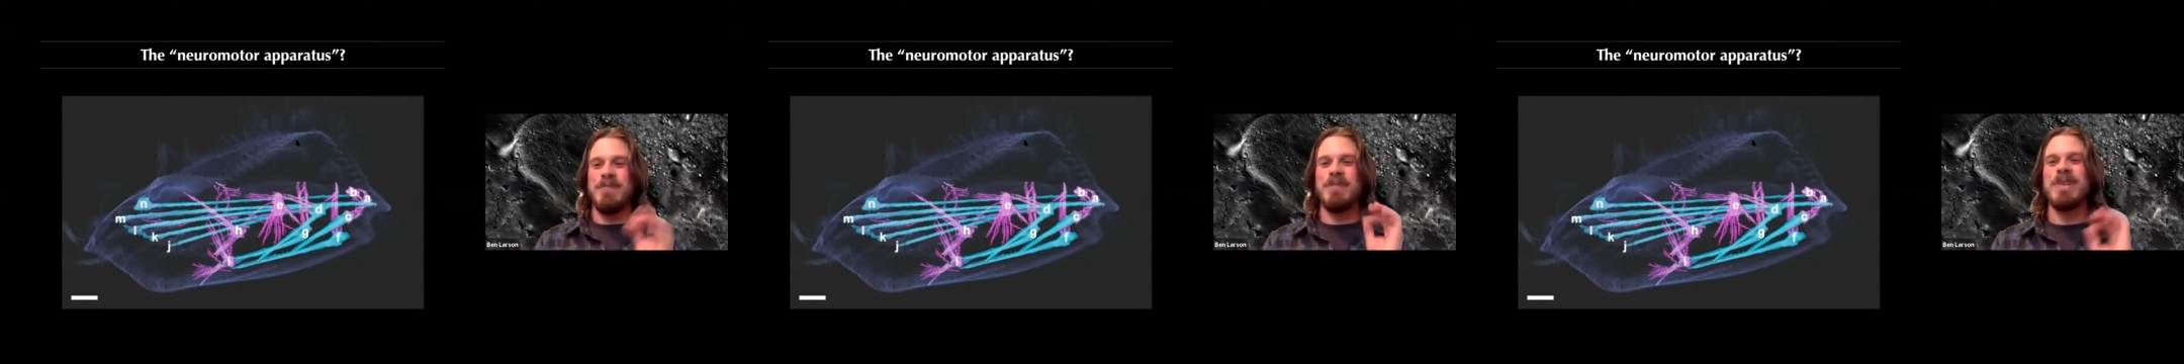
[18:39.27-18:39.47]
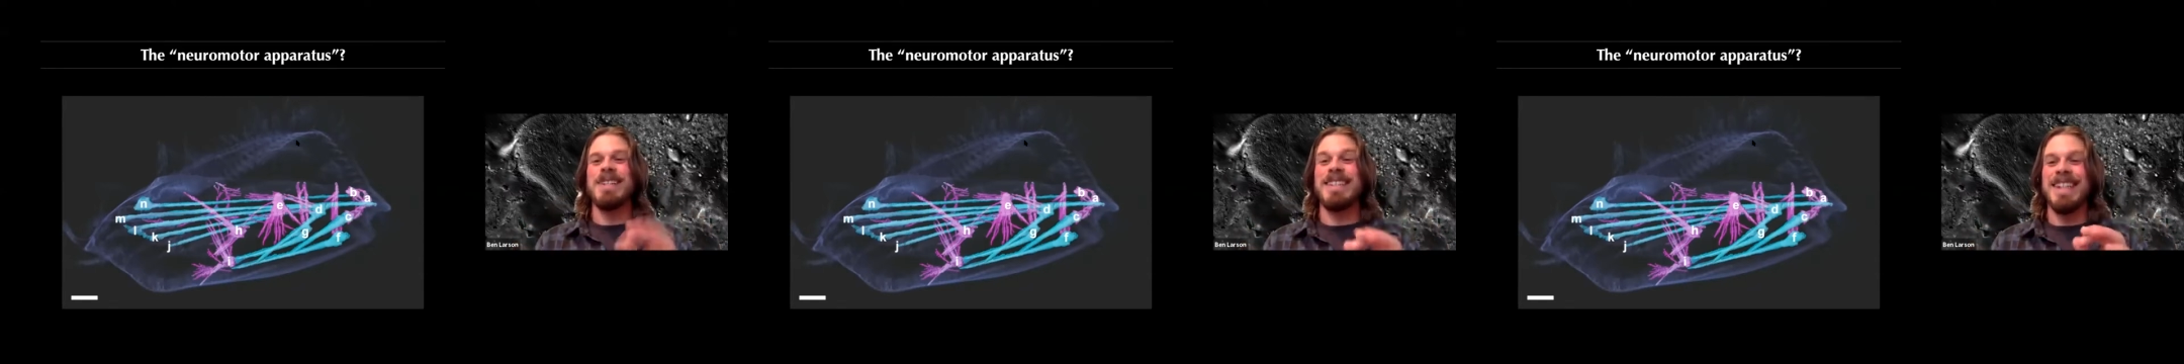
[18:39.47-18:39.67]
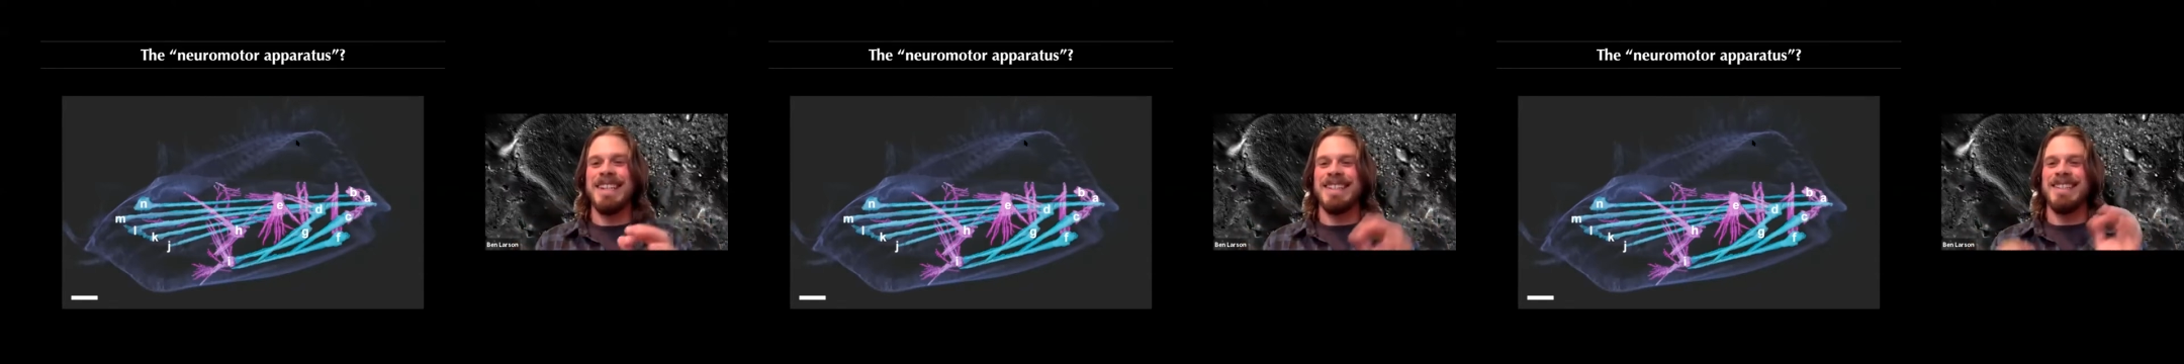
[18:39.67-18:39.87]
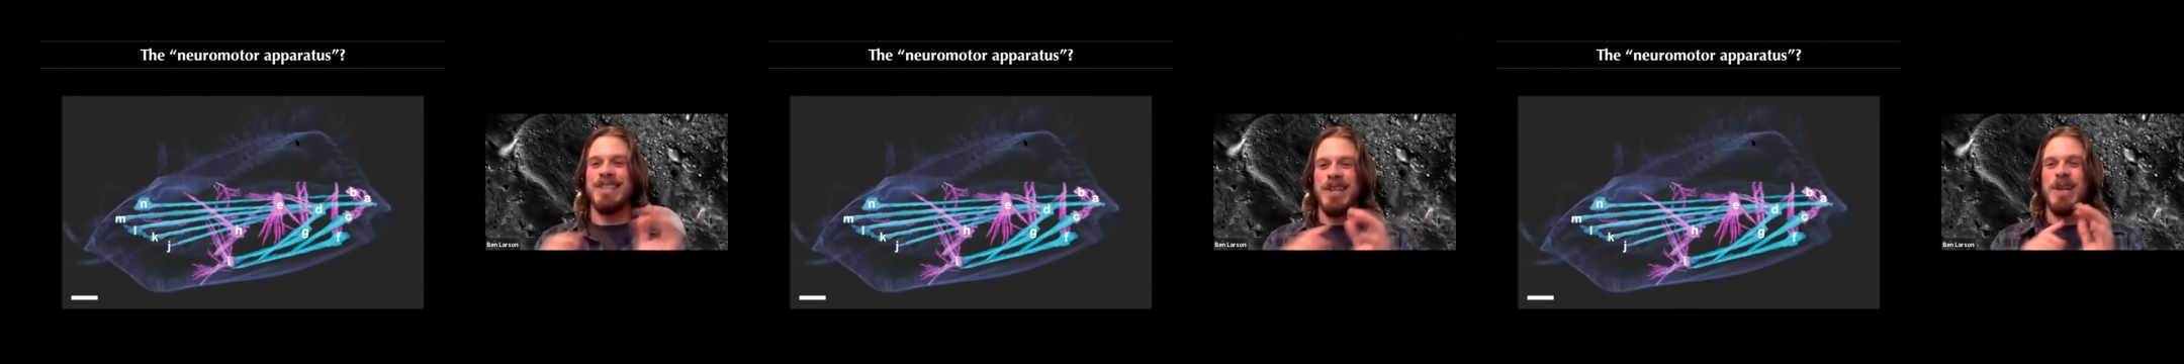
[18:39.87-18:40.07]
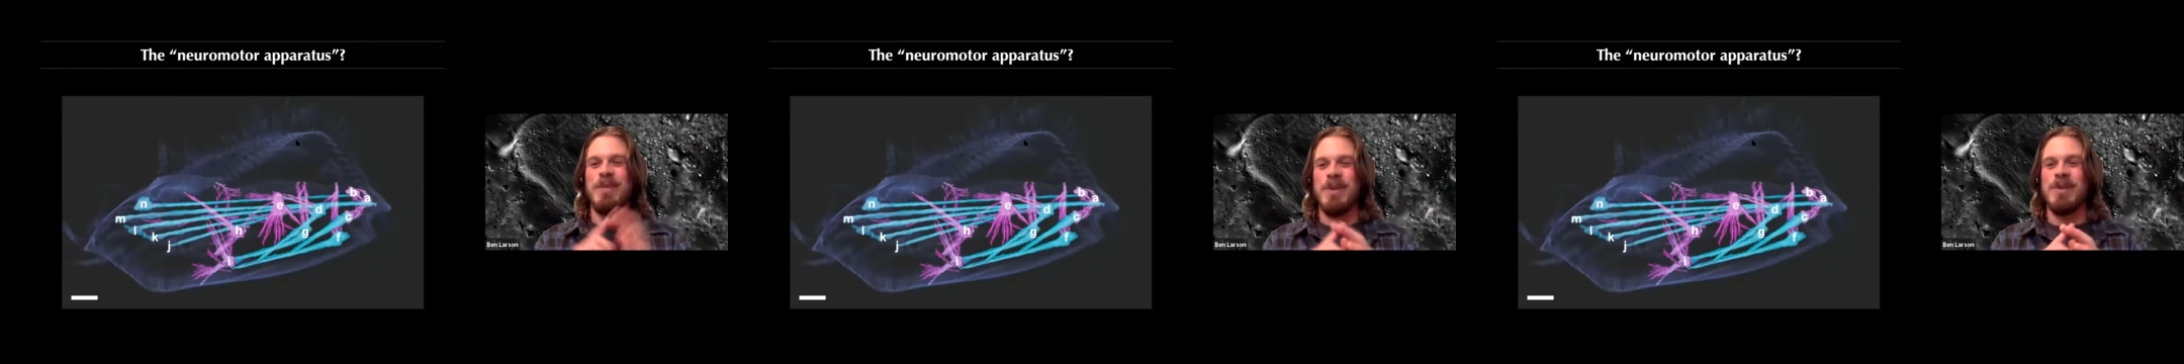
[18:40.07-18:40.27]
predict
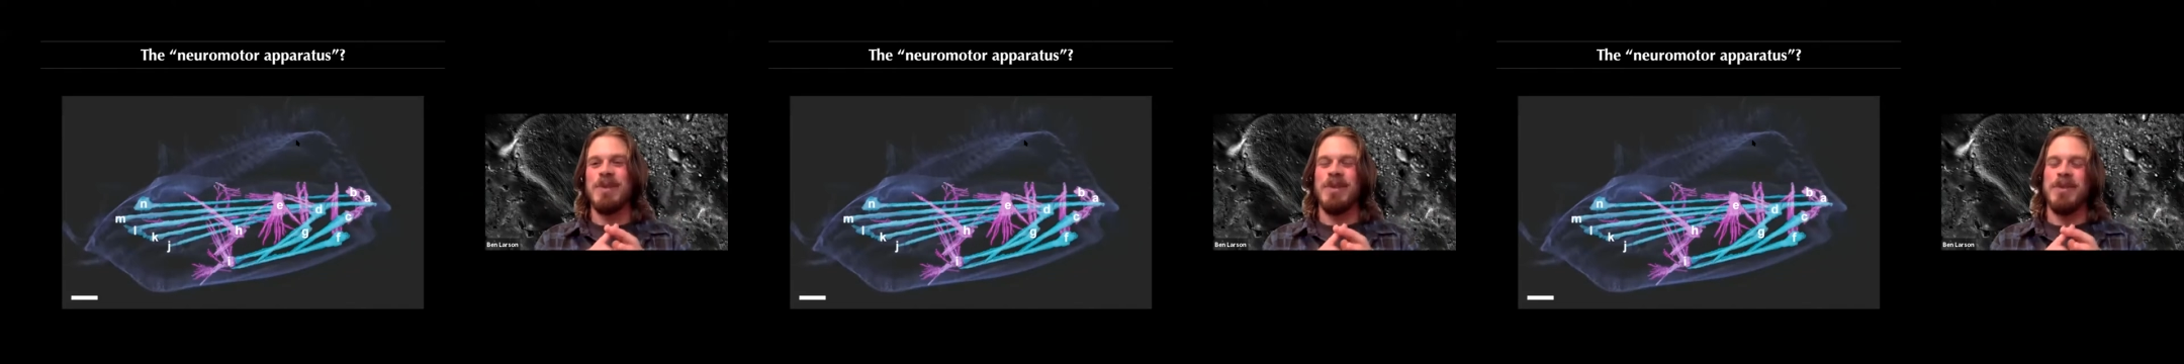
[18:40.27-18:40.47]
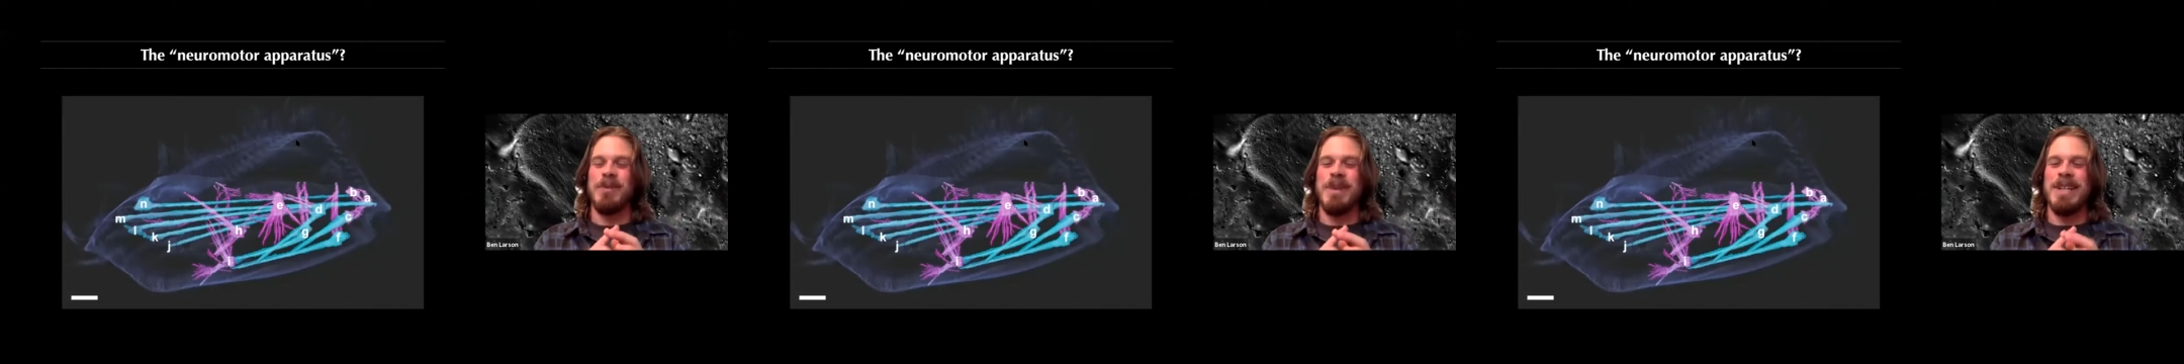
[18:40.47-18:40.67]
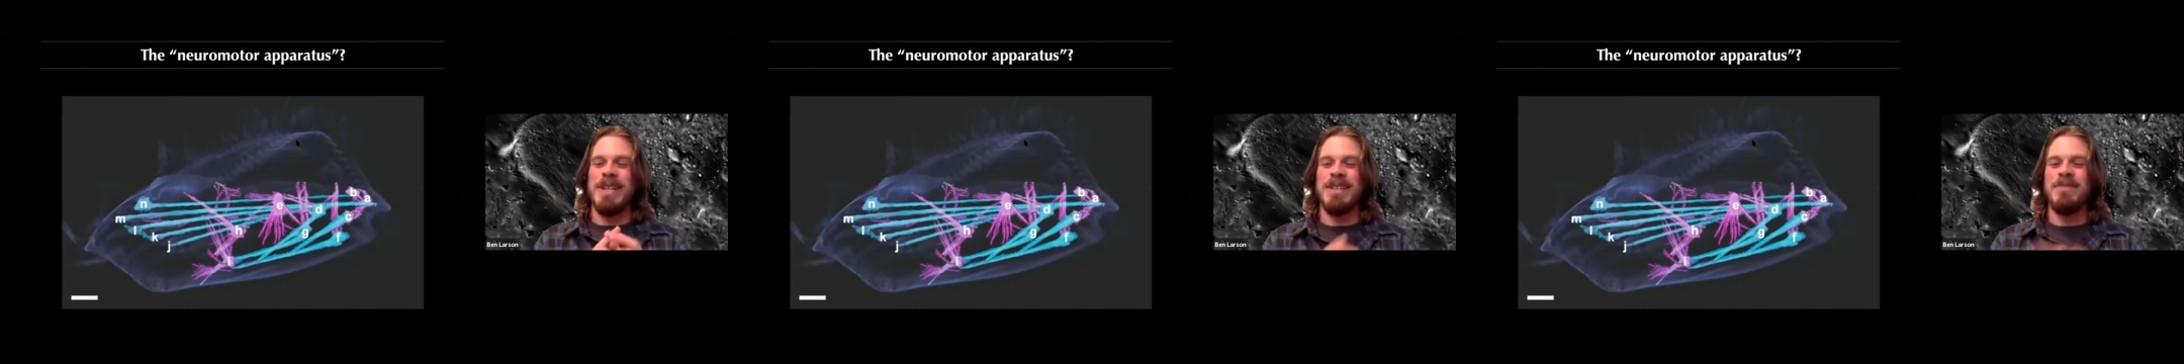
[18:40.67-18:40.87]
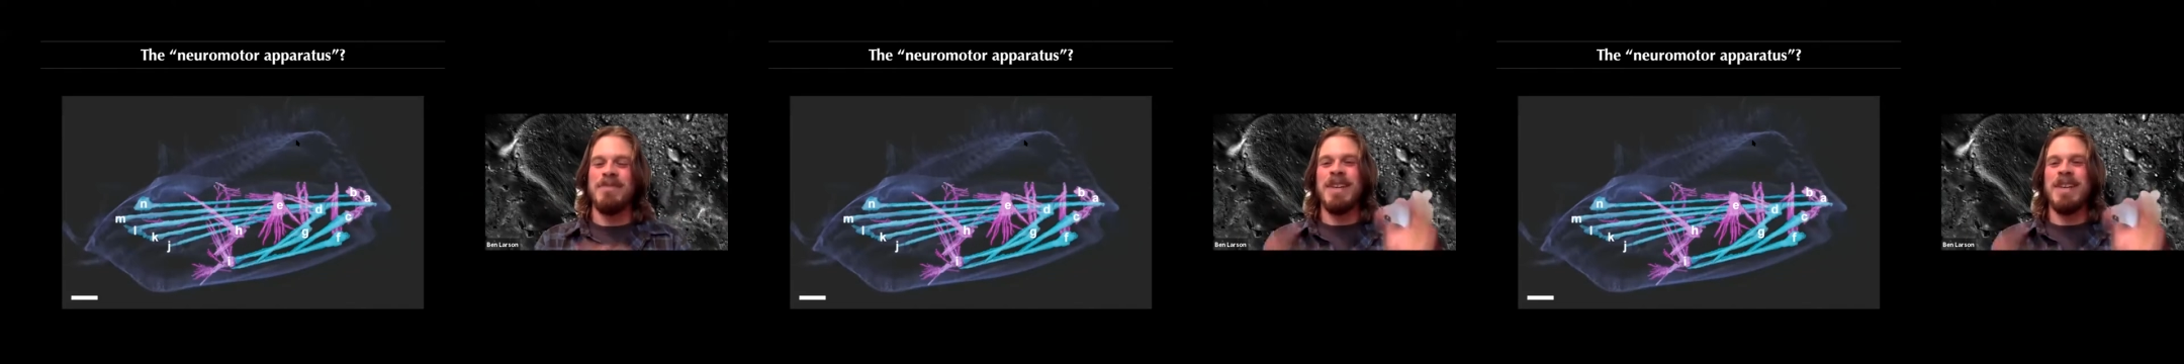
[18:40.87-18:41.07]
shared mutual information.